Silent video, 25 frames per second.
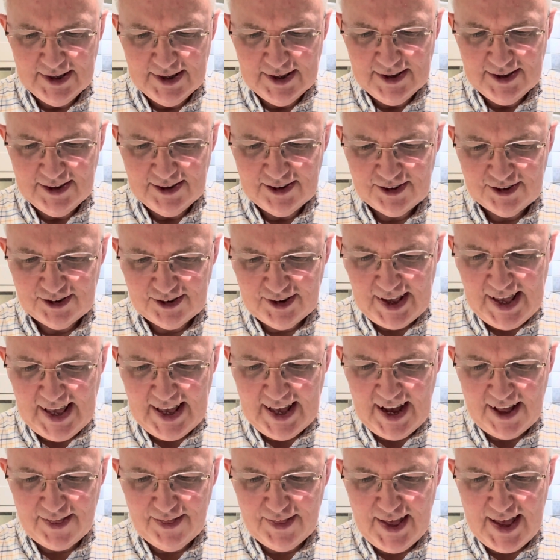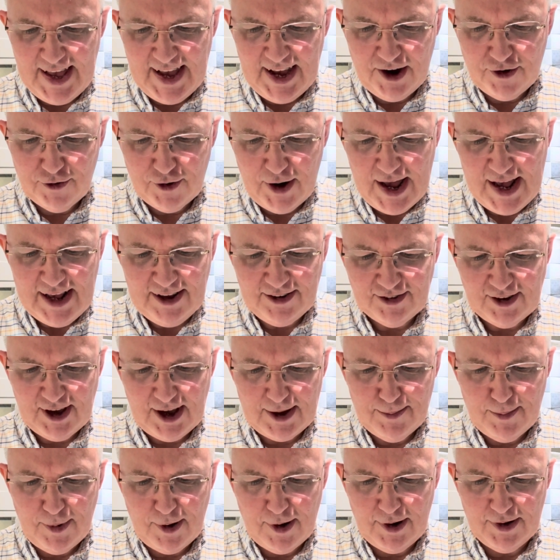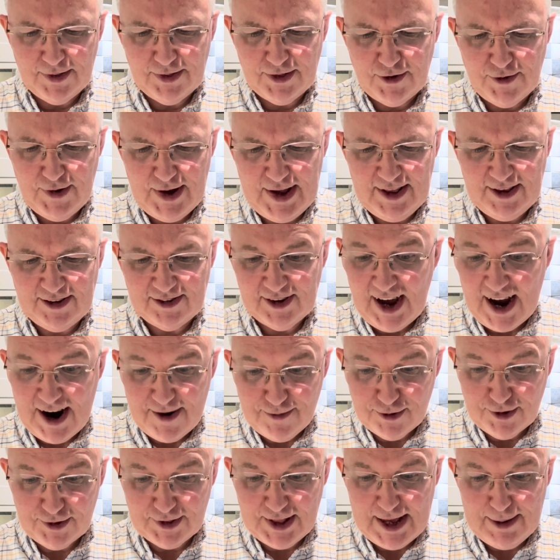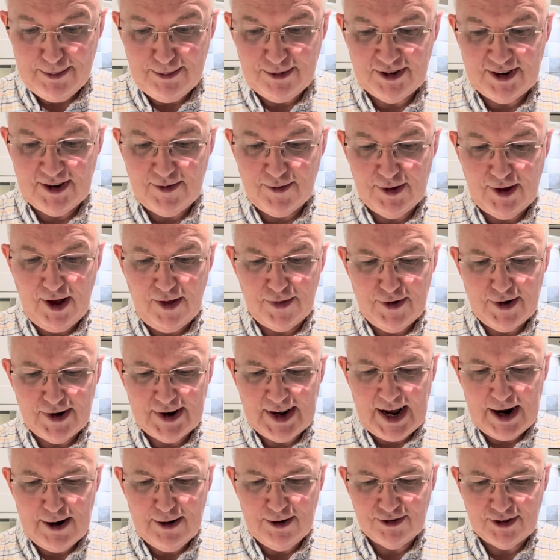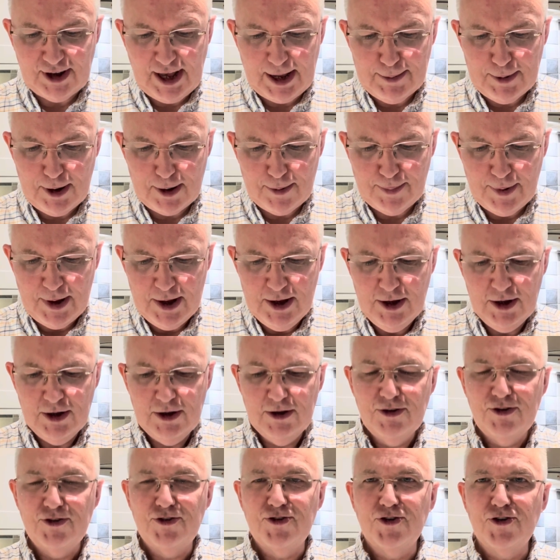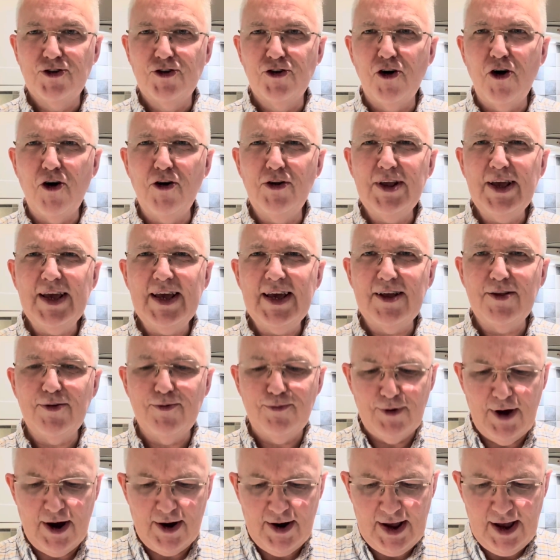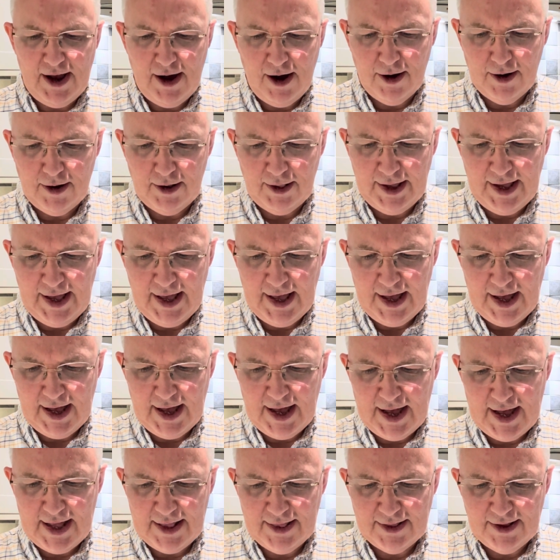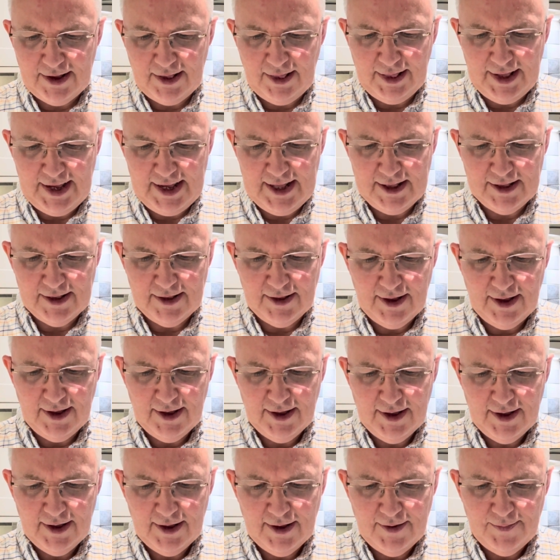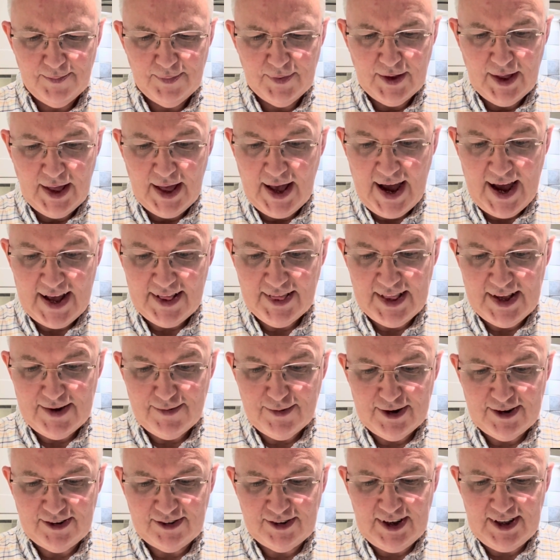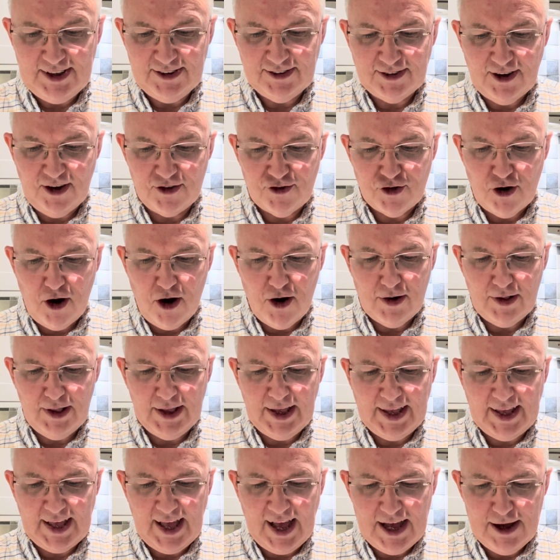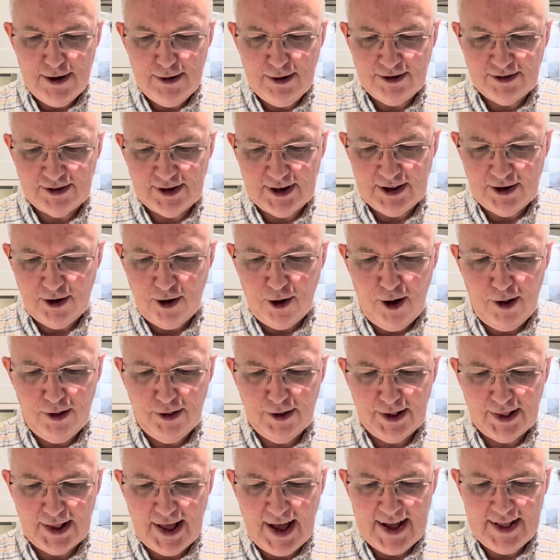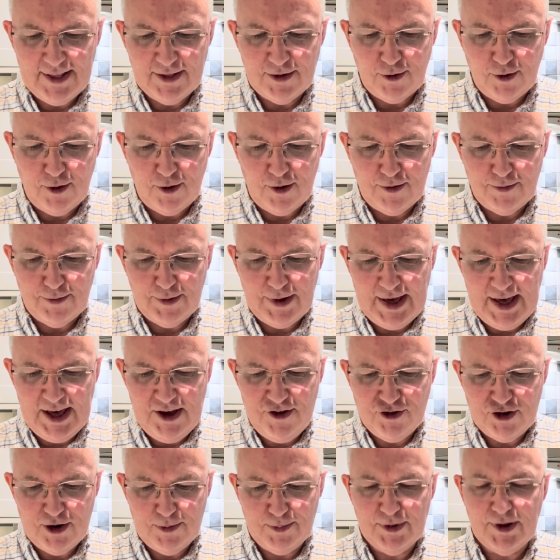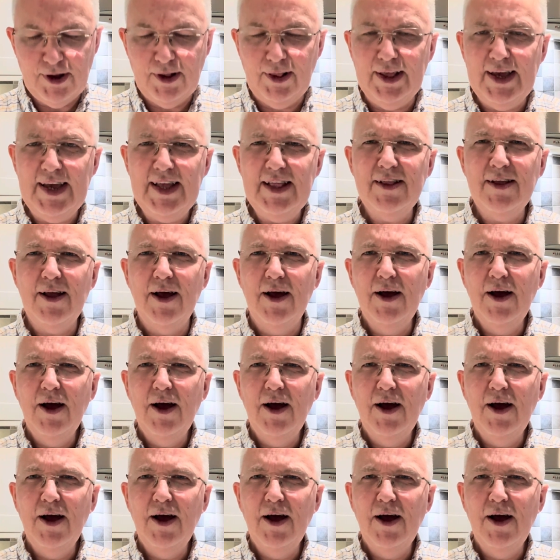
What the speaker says: sleek, and they grazed among the reeds. After them 7 other cows came up, scrawny and very ugly and lean. I had never seen such ugly cows in all the land of Egypt. The lean,